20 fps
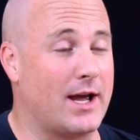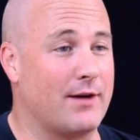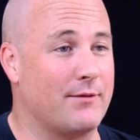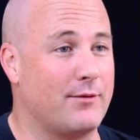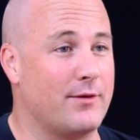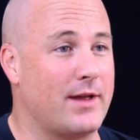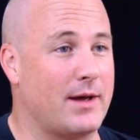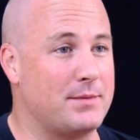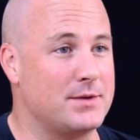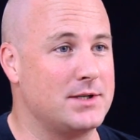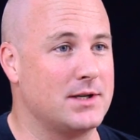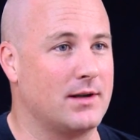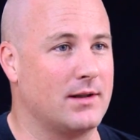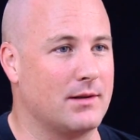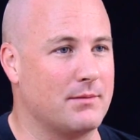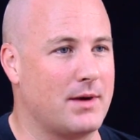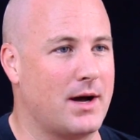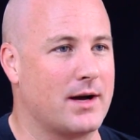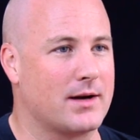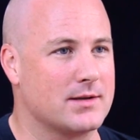you have for that
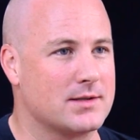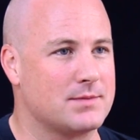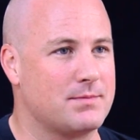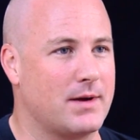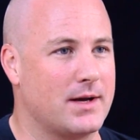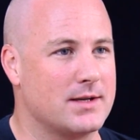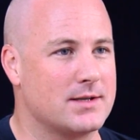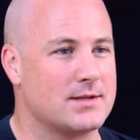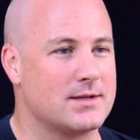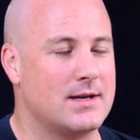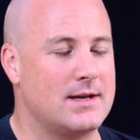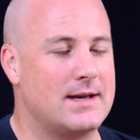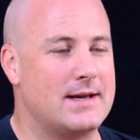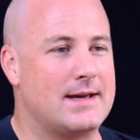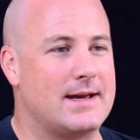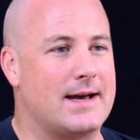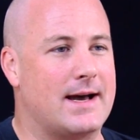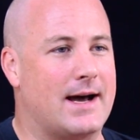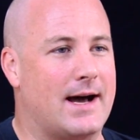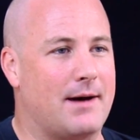particular market space.
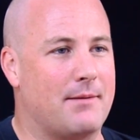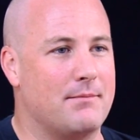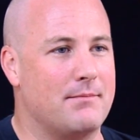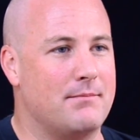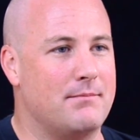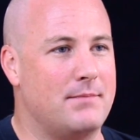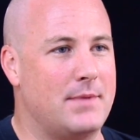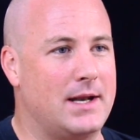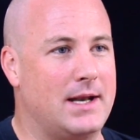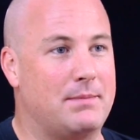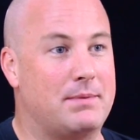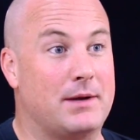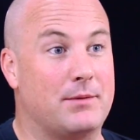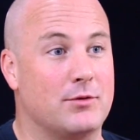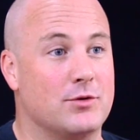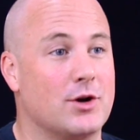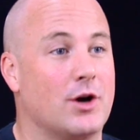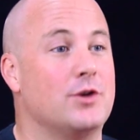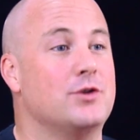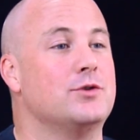Many
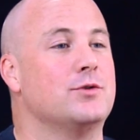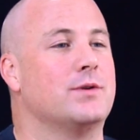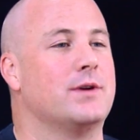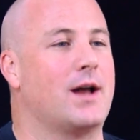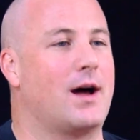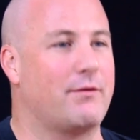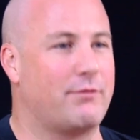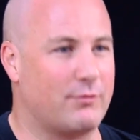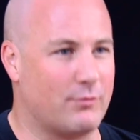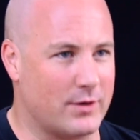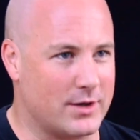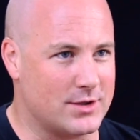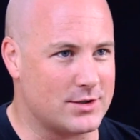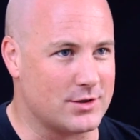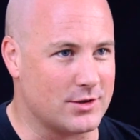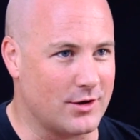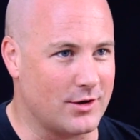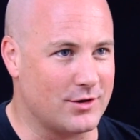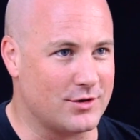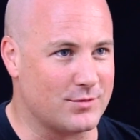people don't do enough
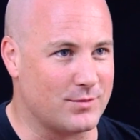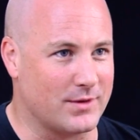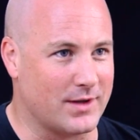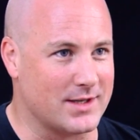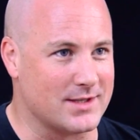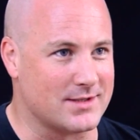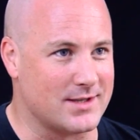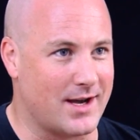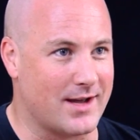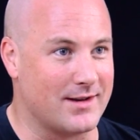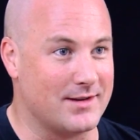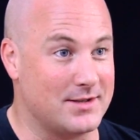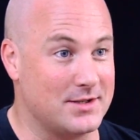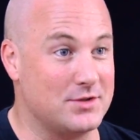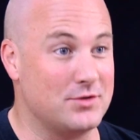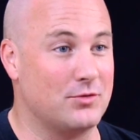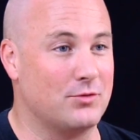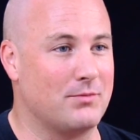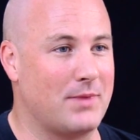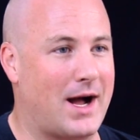research when they start a
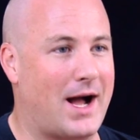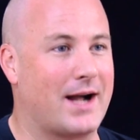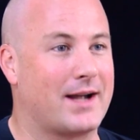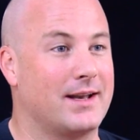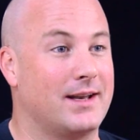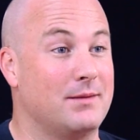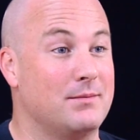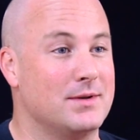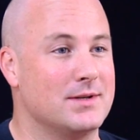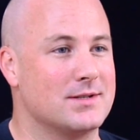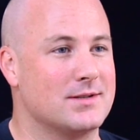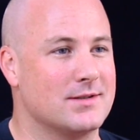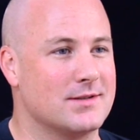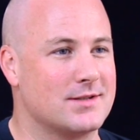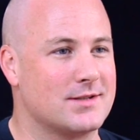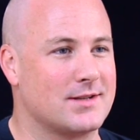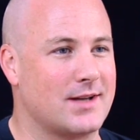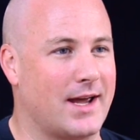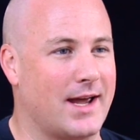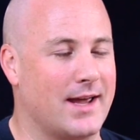digital marketing
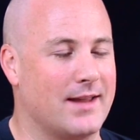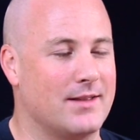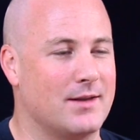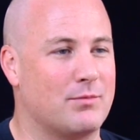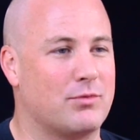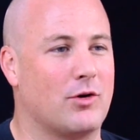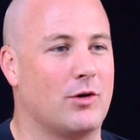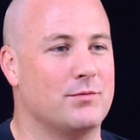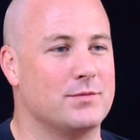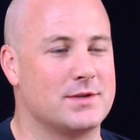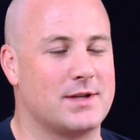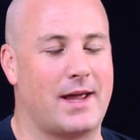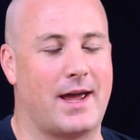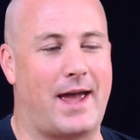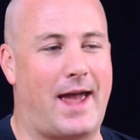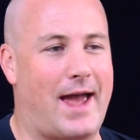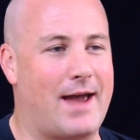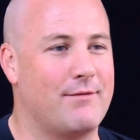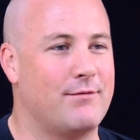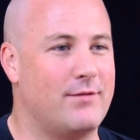business, and the problems
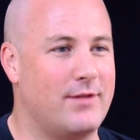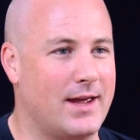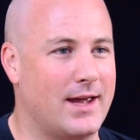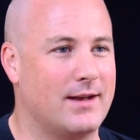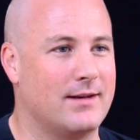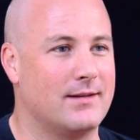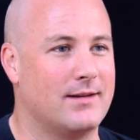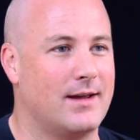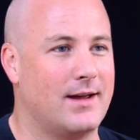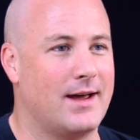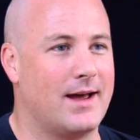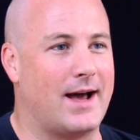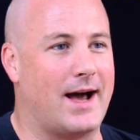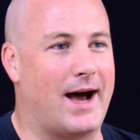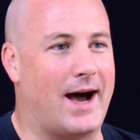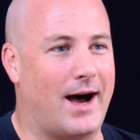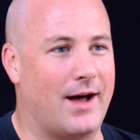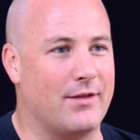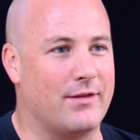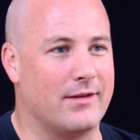they have then
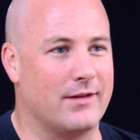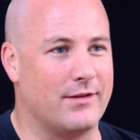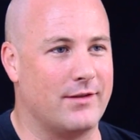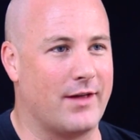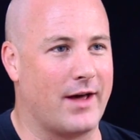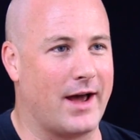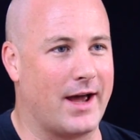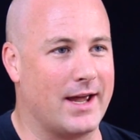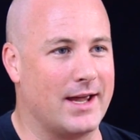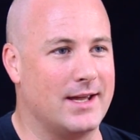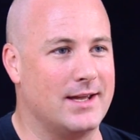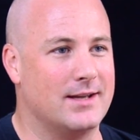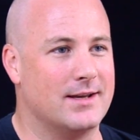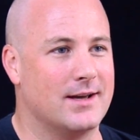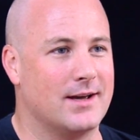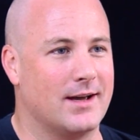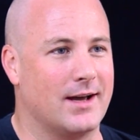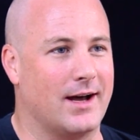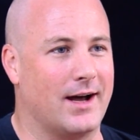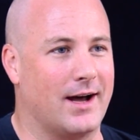are that they
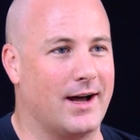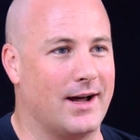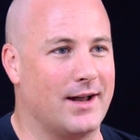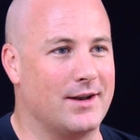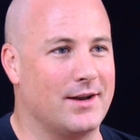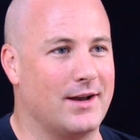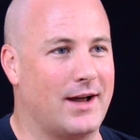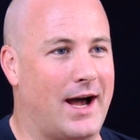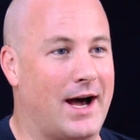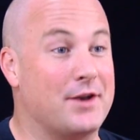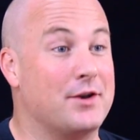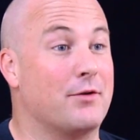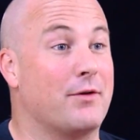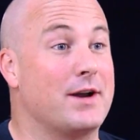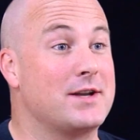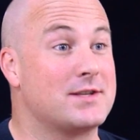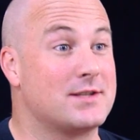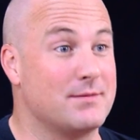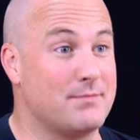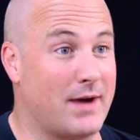
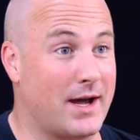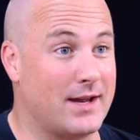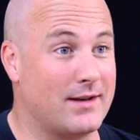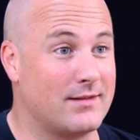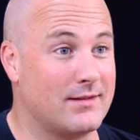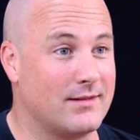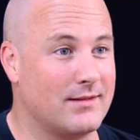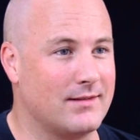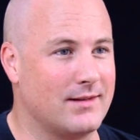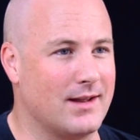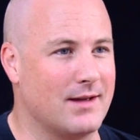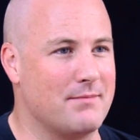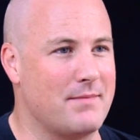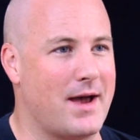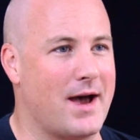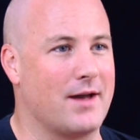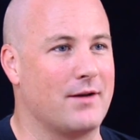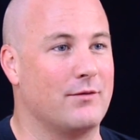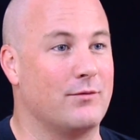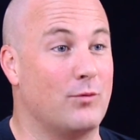underestimate the
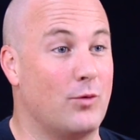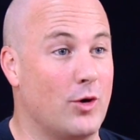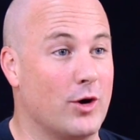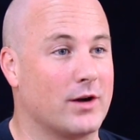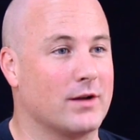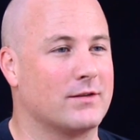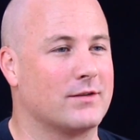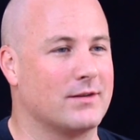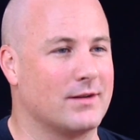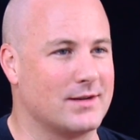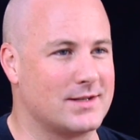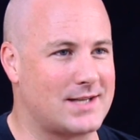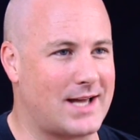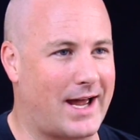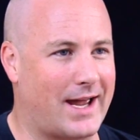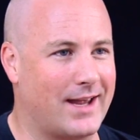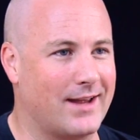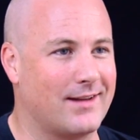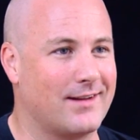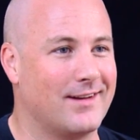amount of work it's going to
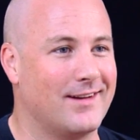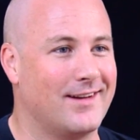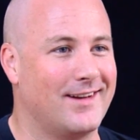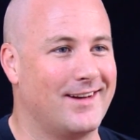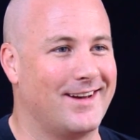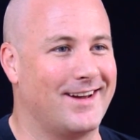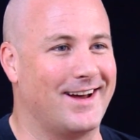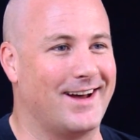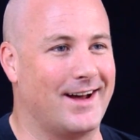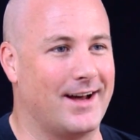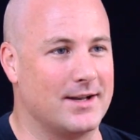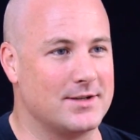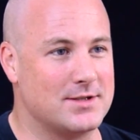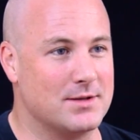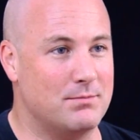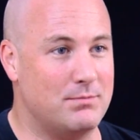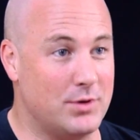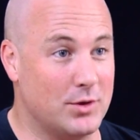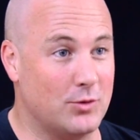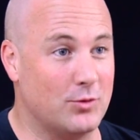take
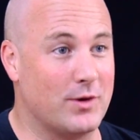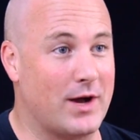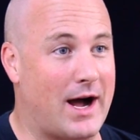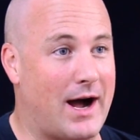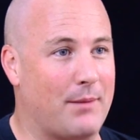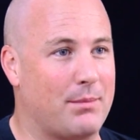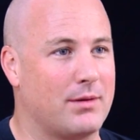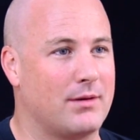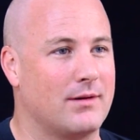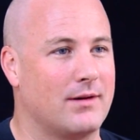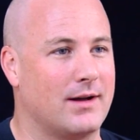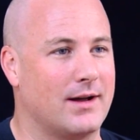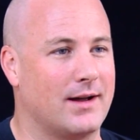to build up